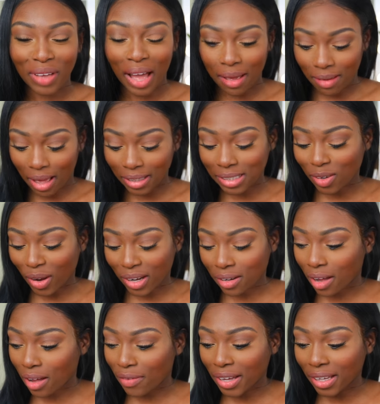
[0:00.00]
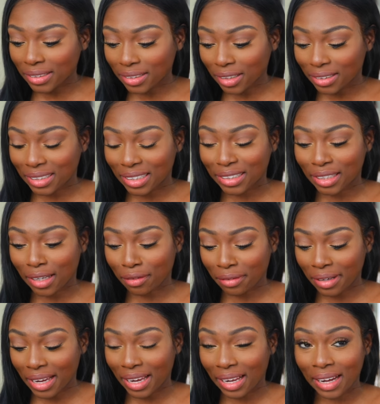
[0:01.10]
I'm actually quite nervous because it's a
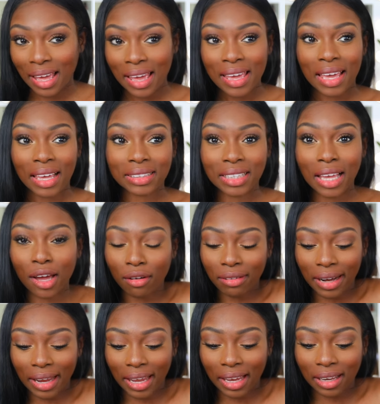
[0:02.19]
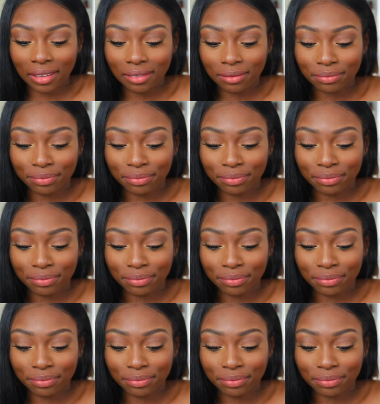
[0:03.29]
green. It's a green.